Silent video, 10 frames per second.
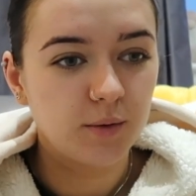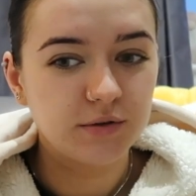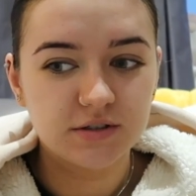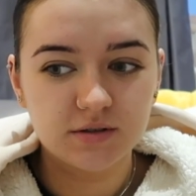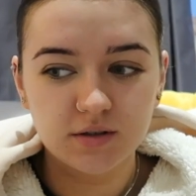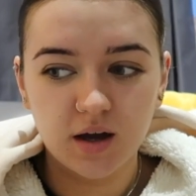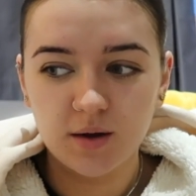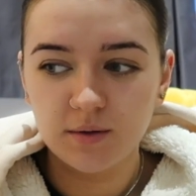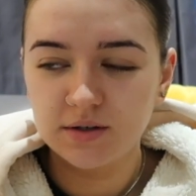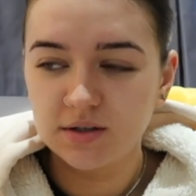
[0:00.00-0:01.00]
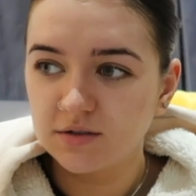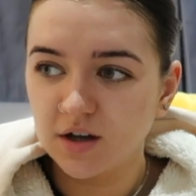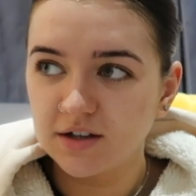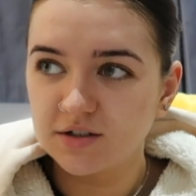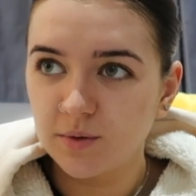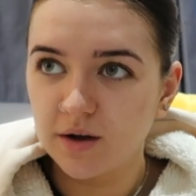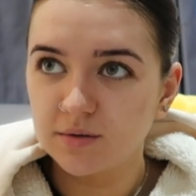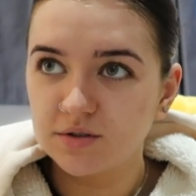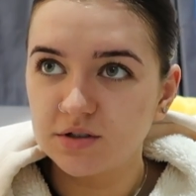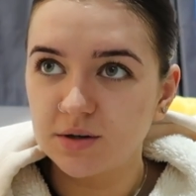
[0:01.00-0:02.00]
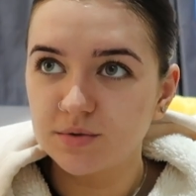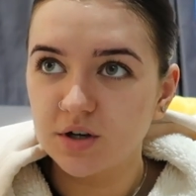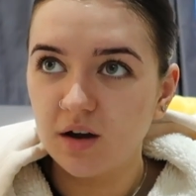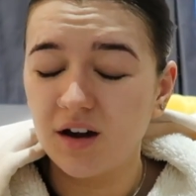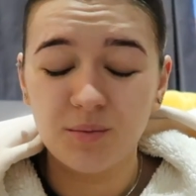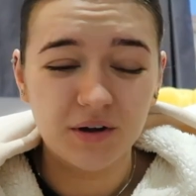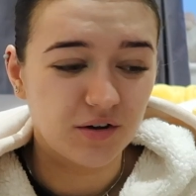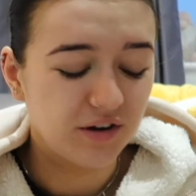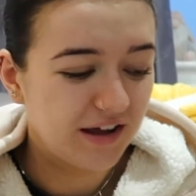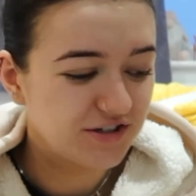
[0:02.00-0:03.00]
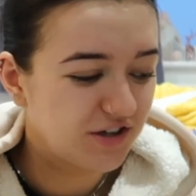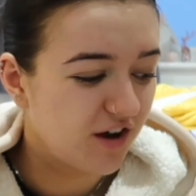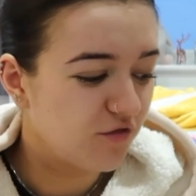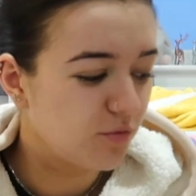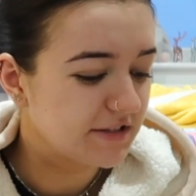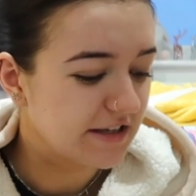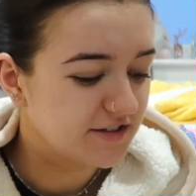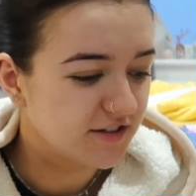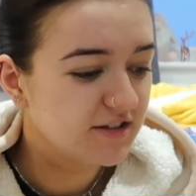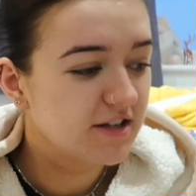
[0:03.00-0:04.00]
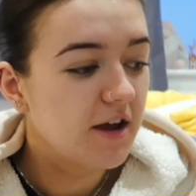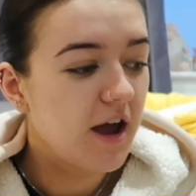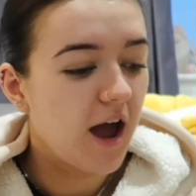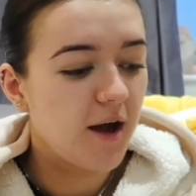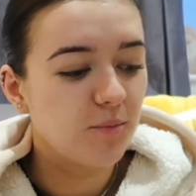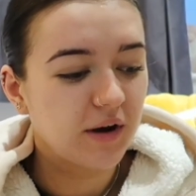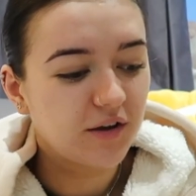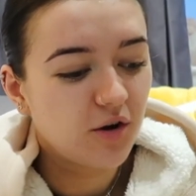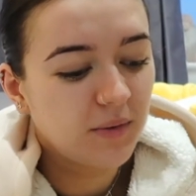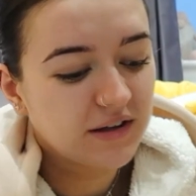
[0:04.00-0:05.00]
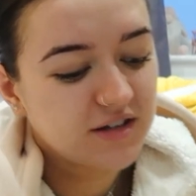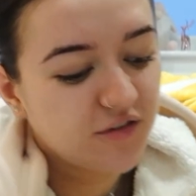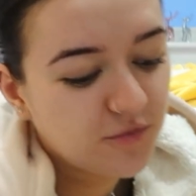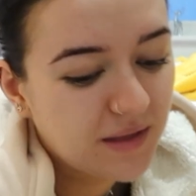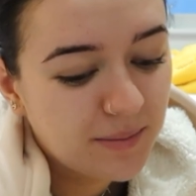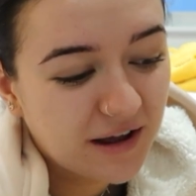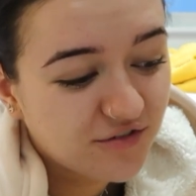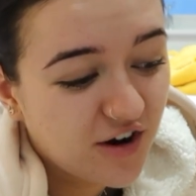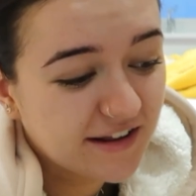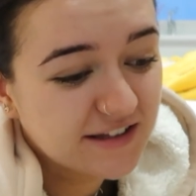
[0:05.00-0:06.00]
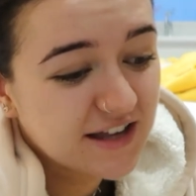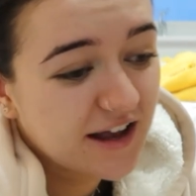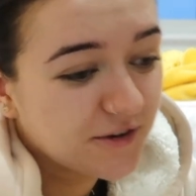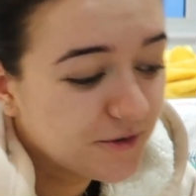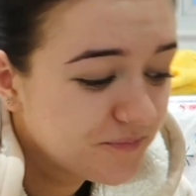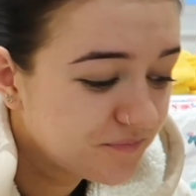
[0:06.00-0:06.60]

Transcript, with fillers: I would. I would die to work with Gymshark. Oh my god, I actually can't form a sentence. Um, when I got my stuff from their Black Friday sale,